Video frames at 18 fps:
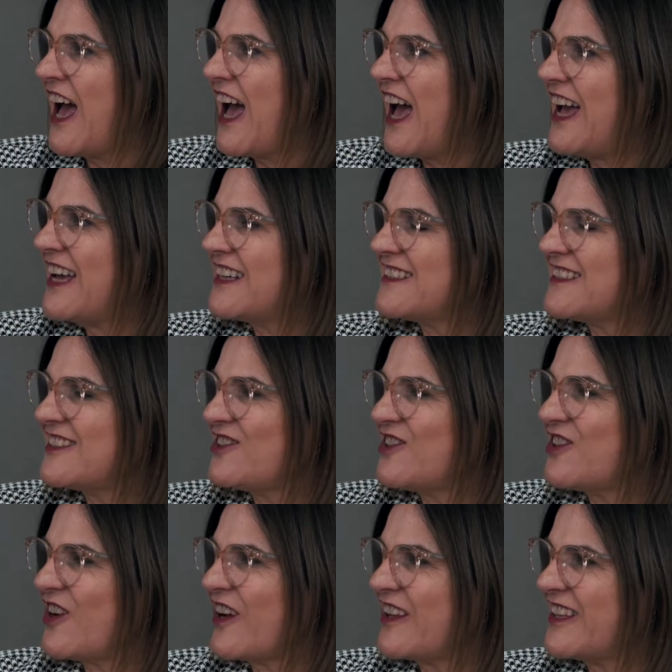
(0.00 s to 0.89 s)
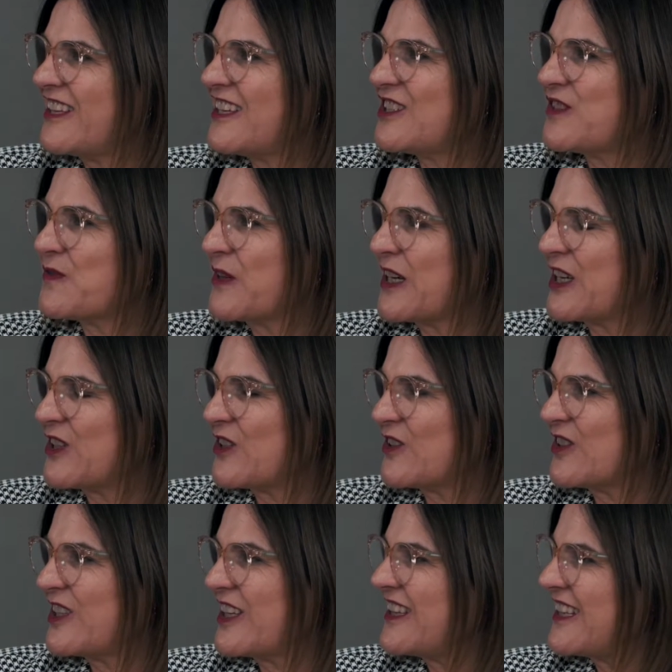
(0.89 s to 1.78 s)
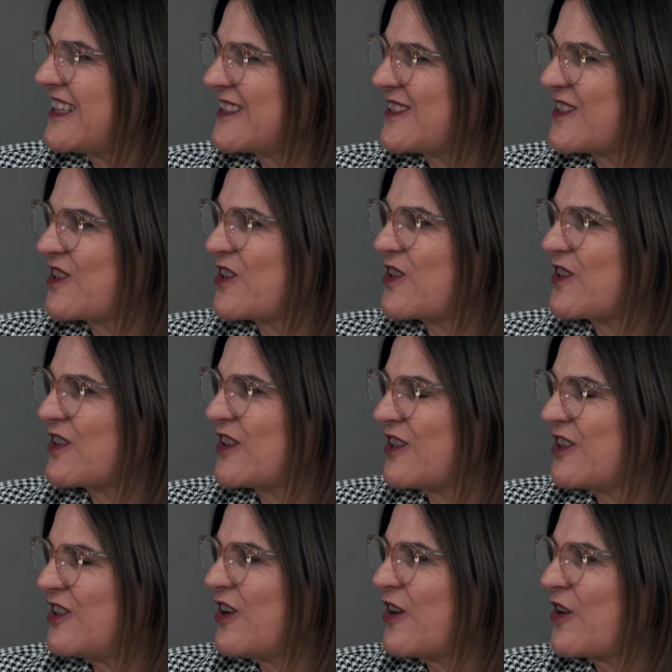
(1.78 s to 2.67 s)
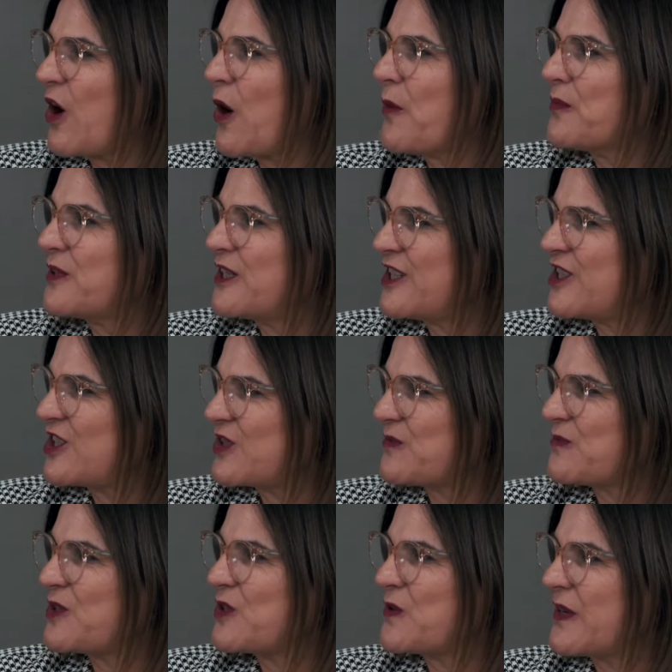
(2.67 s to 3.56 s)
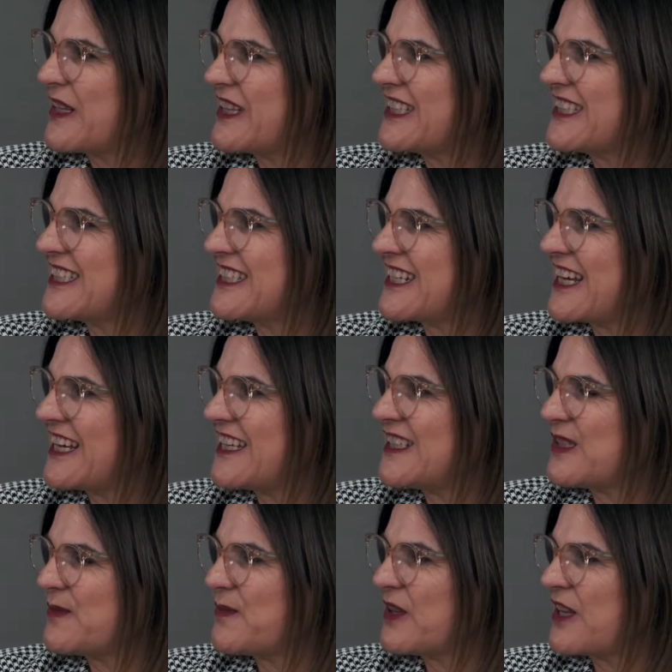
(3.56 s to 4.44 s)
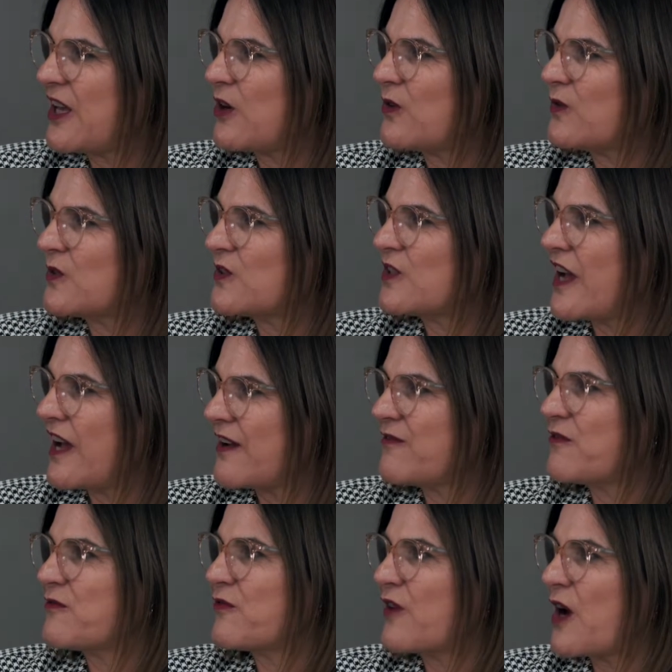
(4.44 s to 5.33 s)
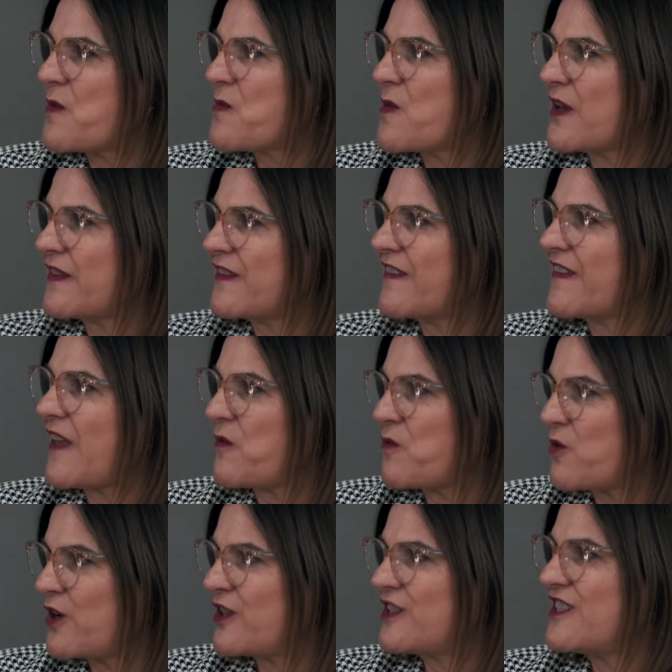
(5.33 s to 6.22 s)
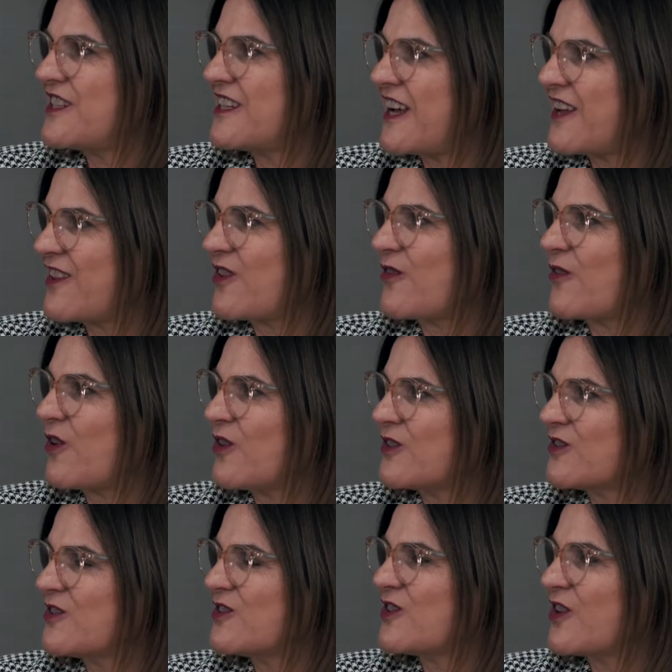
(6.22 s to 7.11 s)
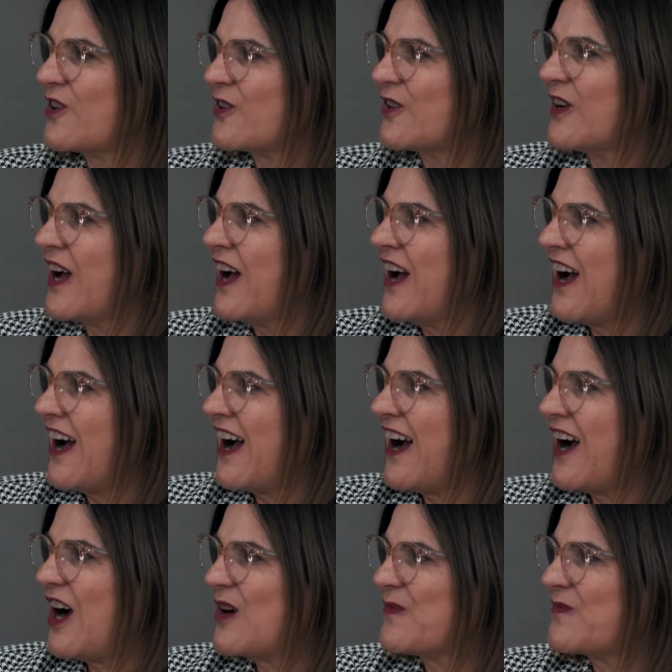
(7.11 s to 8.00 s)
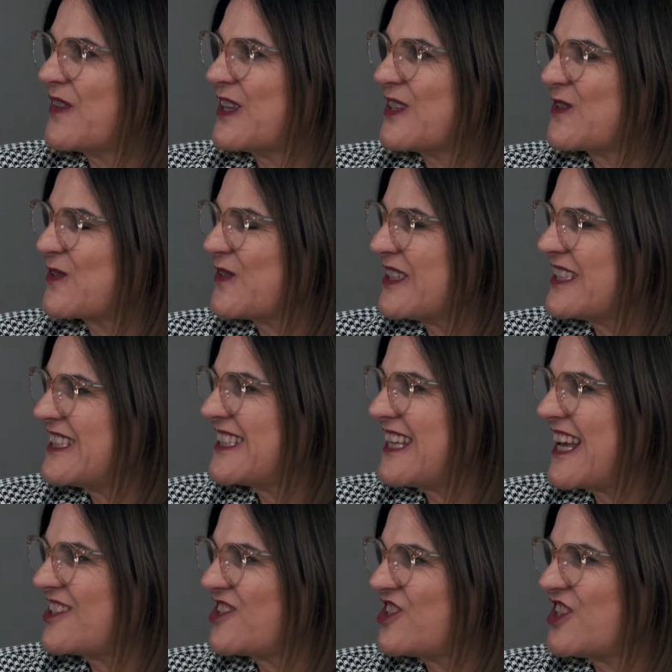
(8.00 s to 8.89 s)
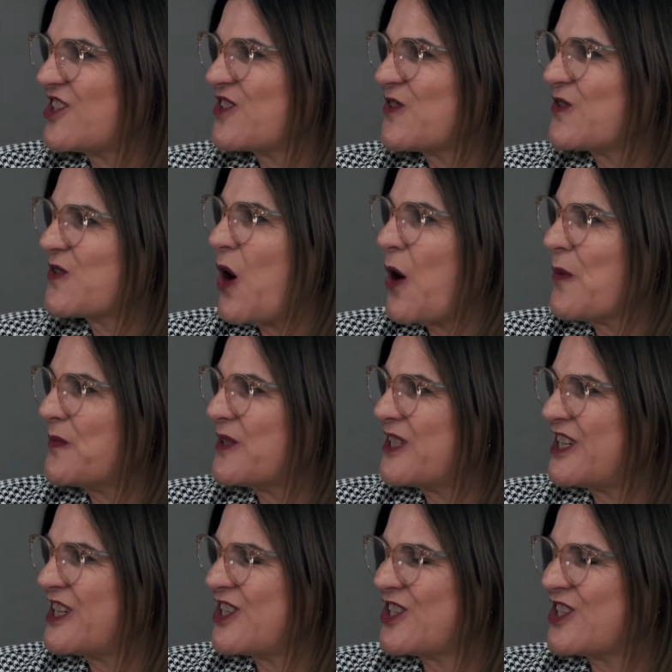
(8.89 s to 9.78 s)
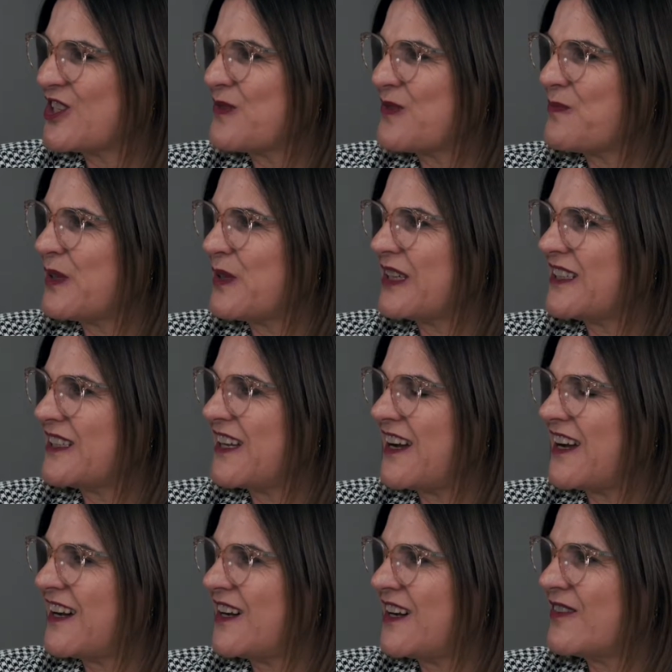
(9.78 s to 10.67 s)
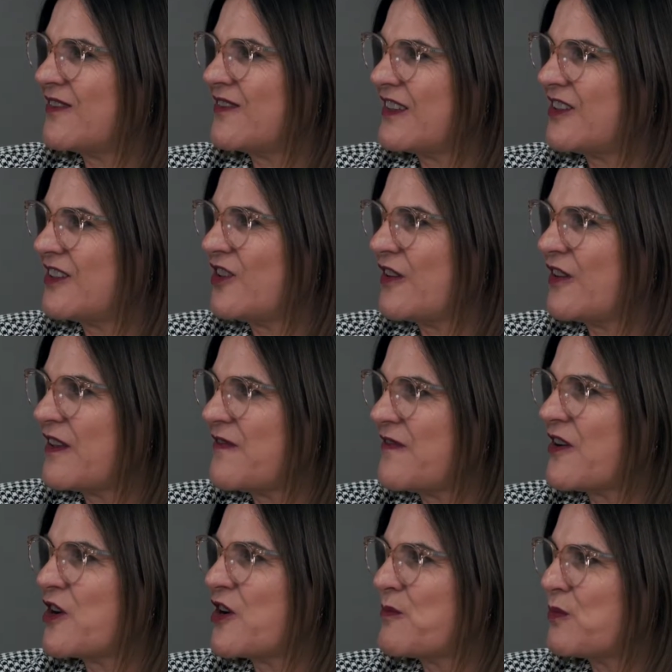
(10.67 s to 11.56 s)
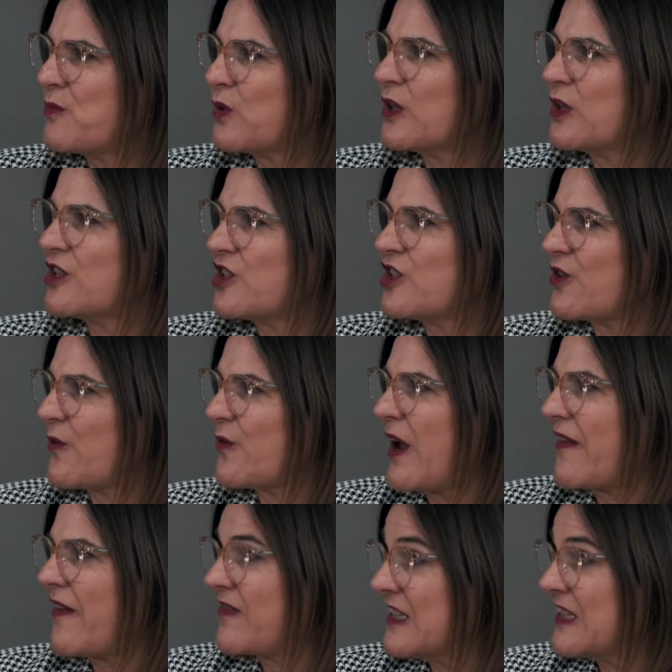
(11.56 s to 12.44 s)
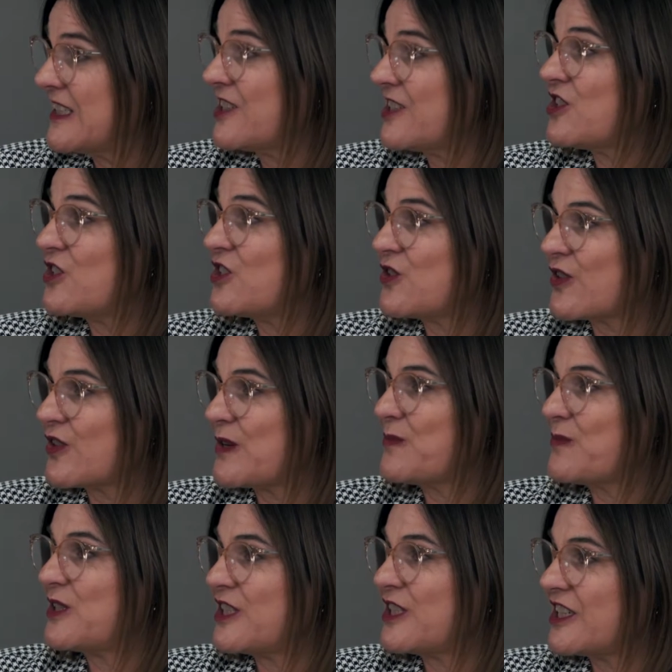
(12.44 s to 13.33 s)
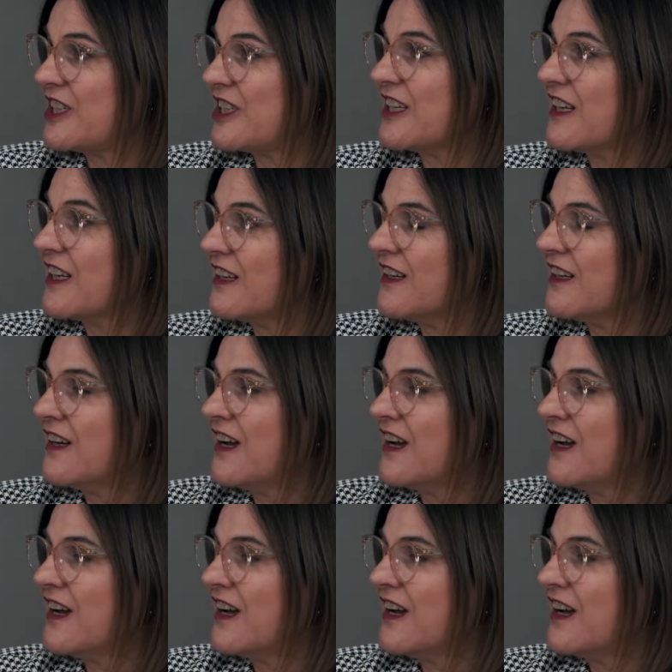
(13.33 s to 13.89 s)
And, you know, I think it's really good that there's a competition between the states, but they also have a framework that they work together on. So there's always that gentle competition, but they're very bullish around this industry in particular.